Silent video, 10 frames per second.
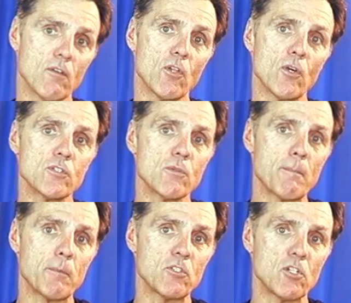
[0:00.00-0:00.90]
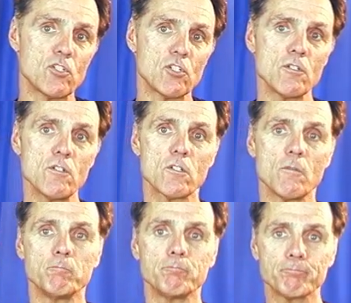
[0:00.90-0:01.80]
those repetitions,
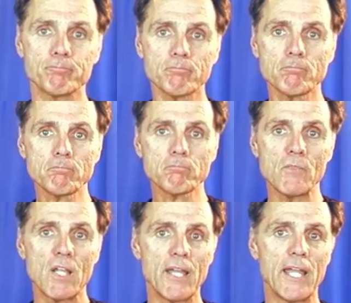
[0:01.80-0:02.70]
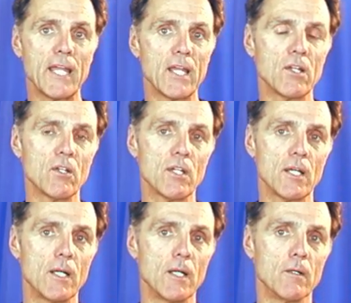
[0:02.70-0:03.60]
and
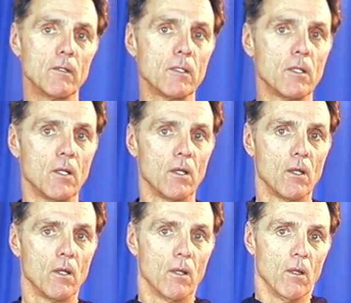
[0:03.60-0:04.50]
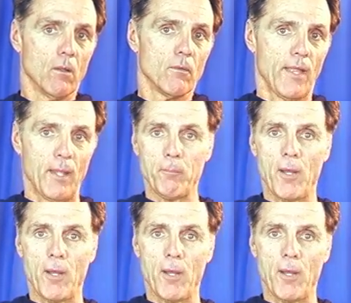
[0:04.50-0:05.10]
then